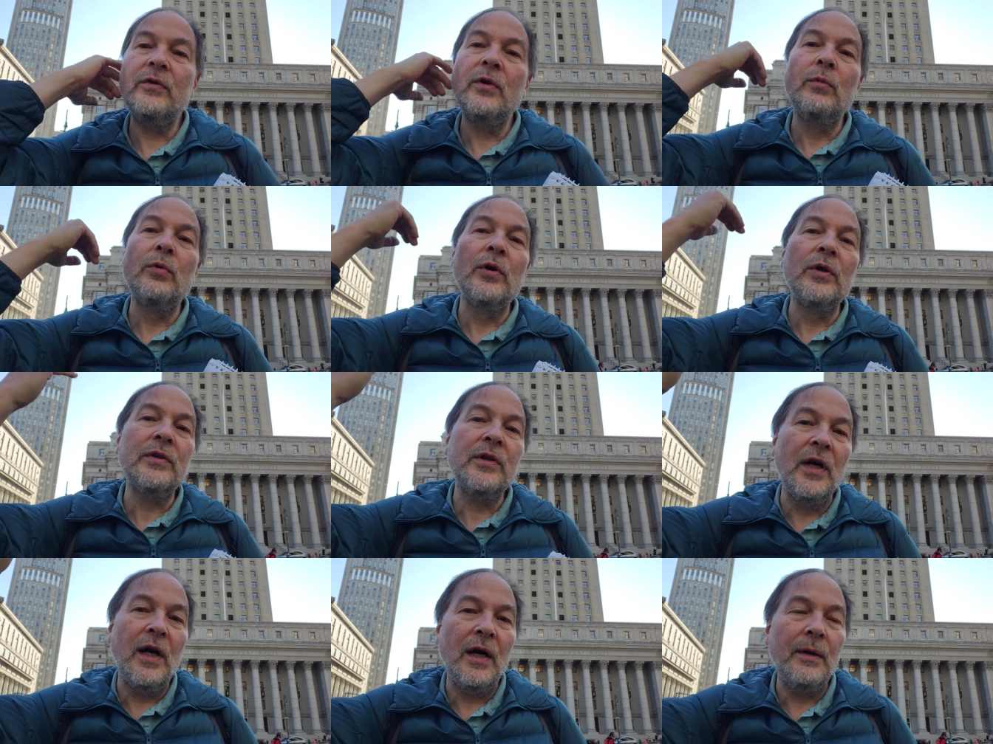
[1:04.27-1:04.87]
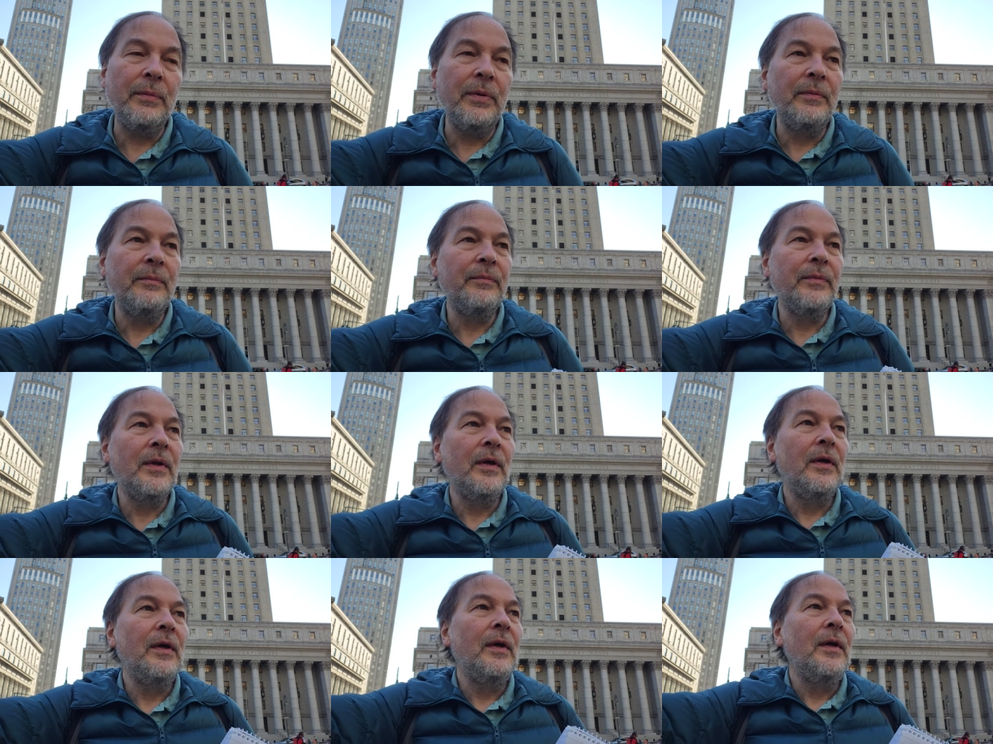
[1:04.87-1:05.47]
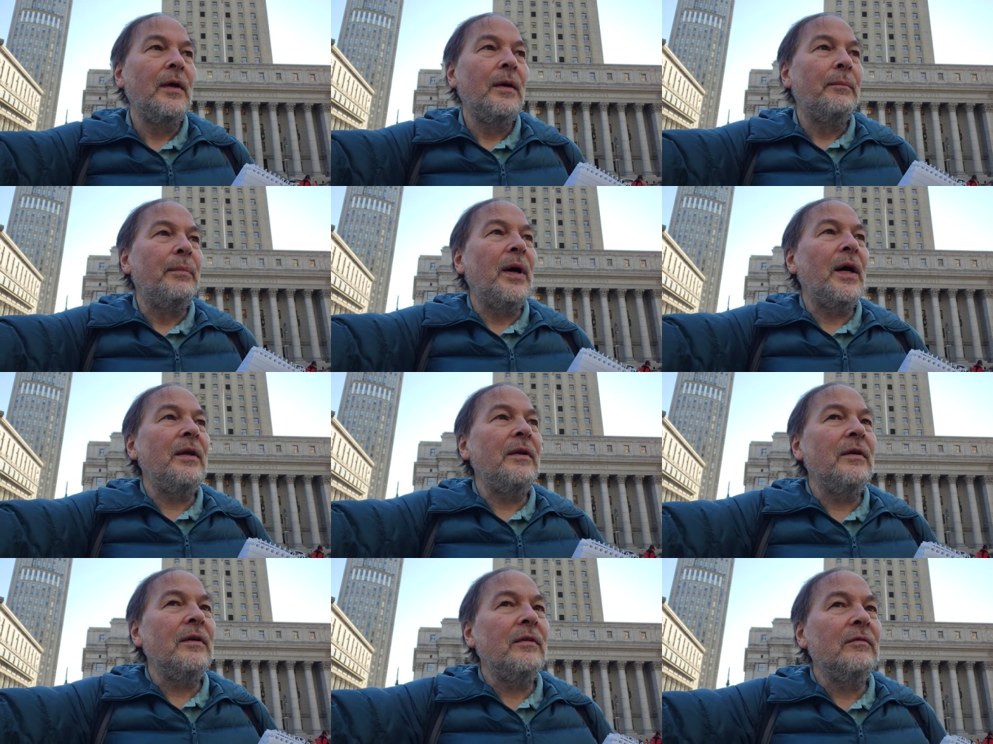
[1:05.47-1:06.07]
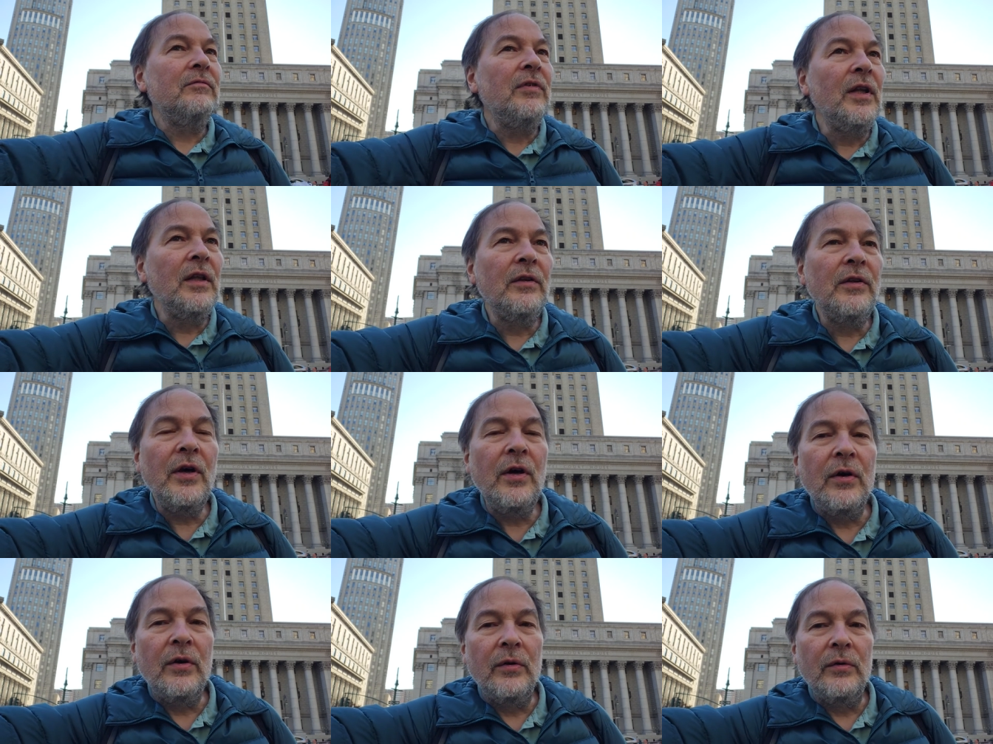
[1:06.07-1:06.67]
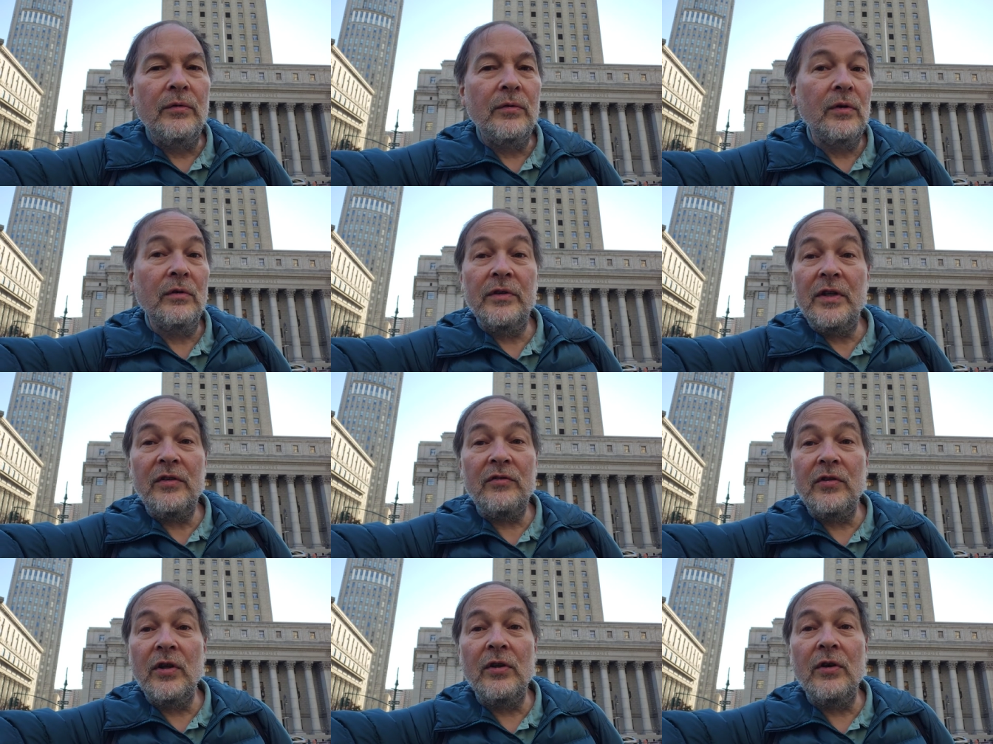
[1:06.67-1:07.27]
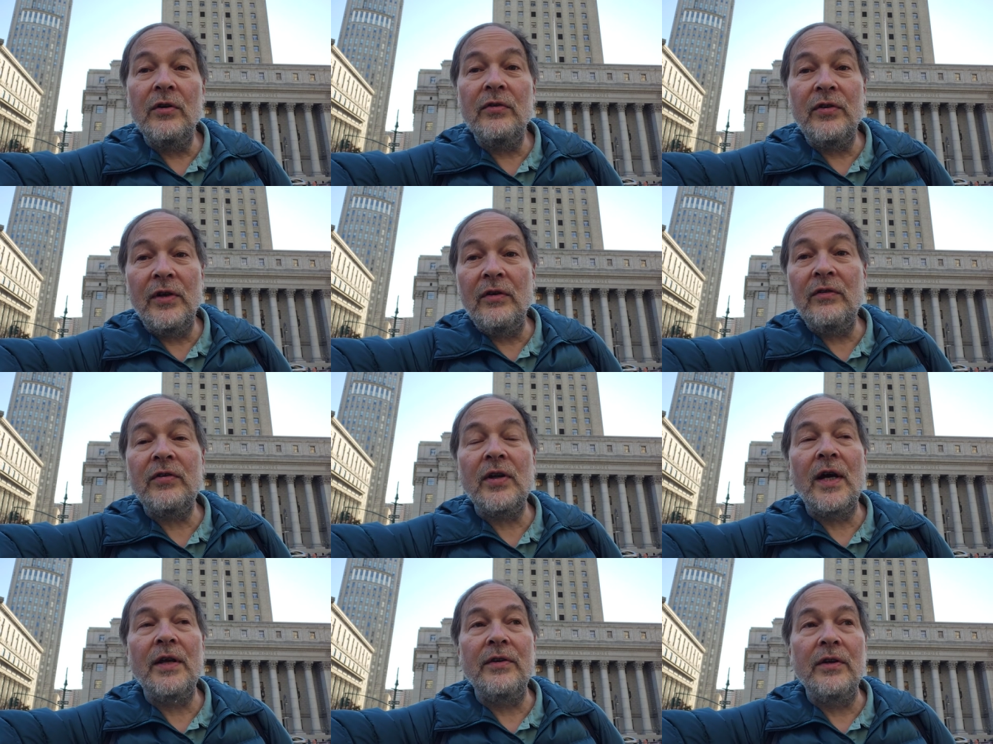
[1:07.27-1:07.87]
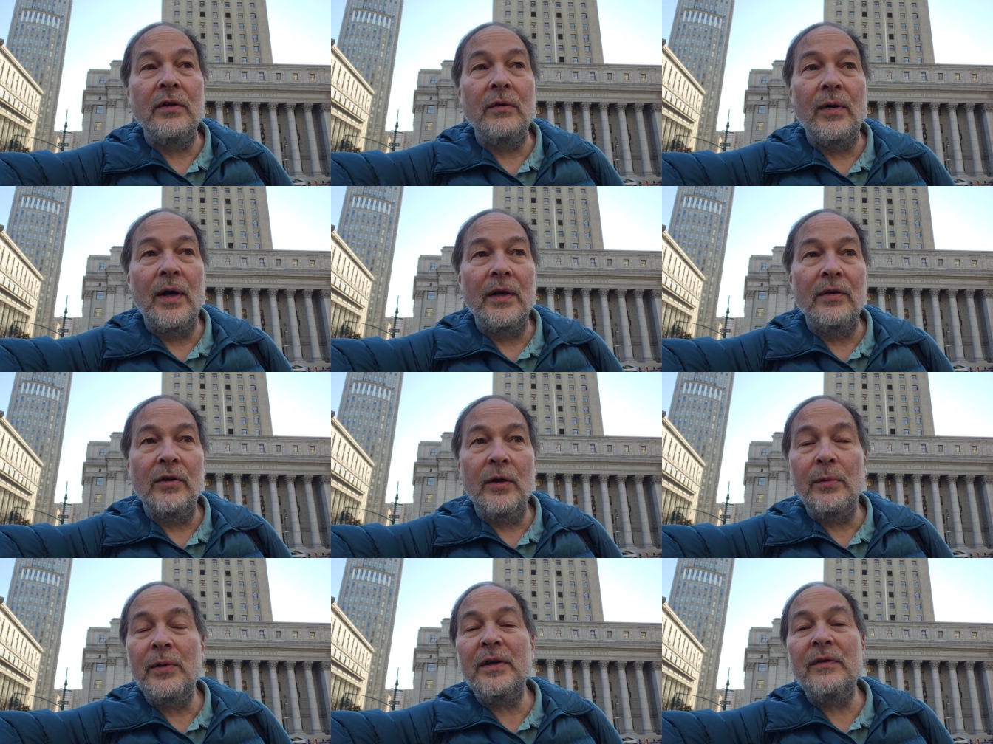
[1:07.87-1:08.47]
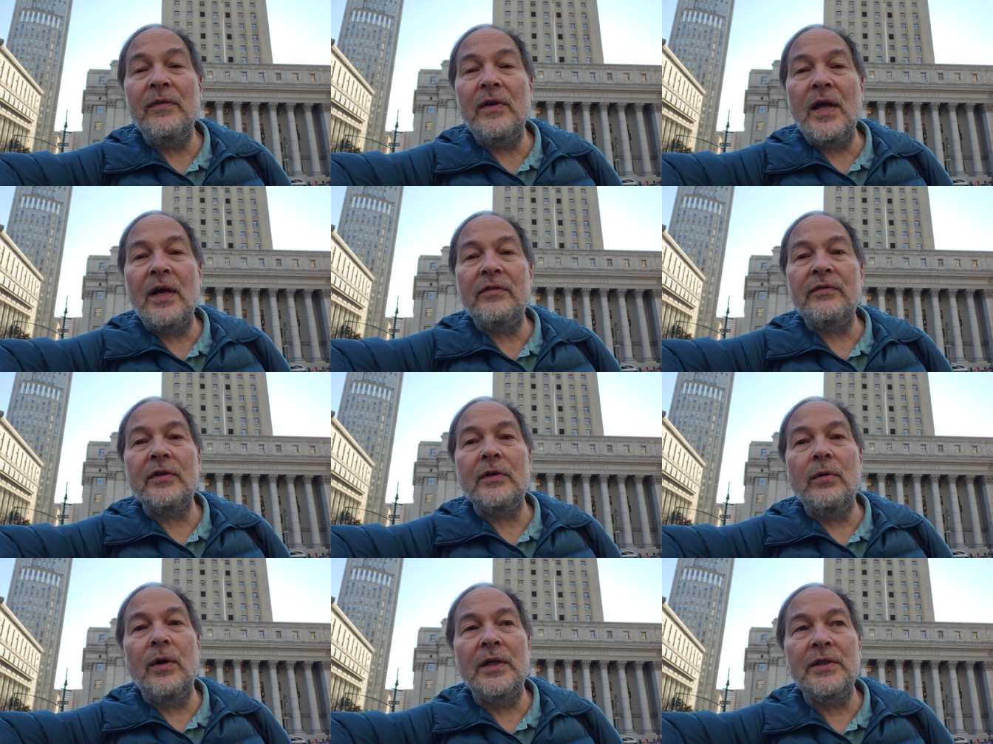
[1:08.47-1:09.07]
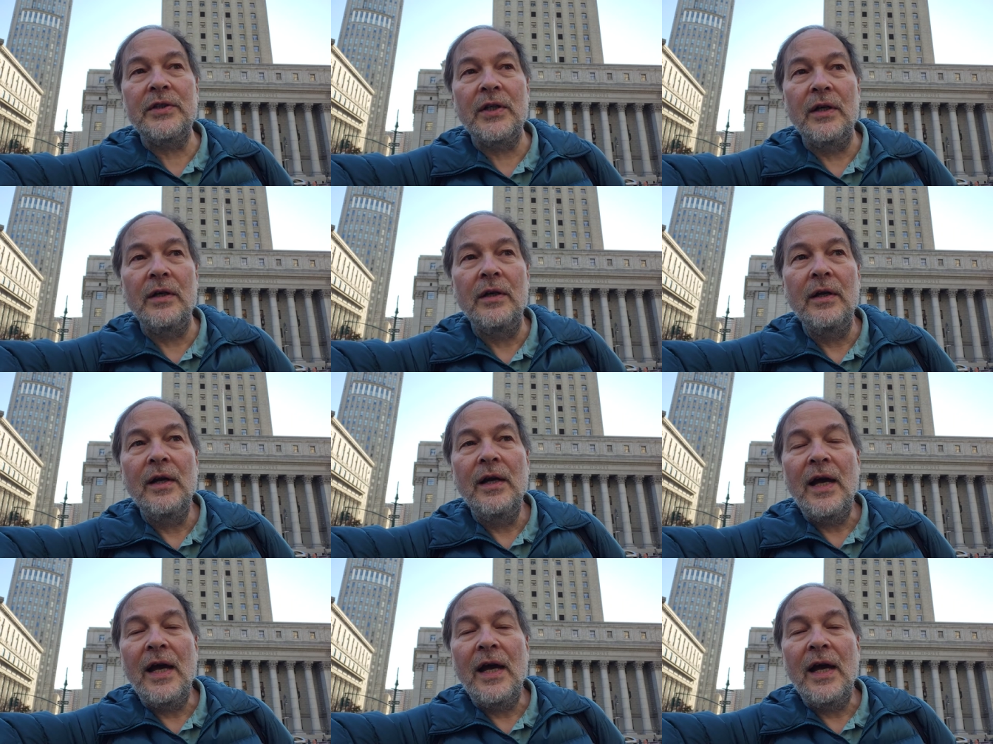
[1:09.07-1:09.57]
the World Cup. But little known, or at least to those inside the UN, no one even asked a question.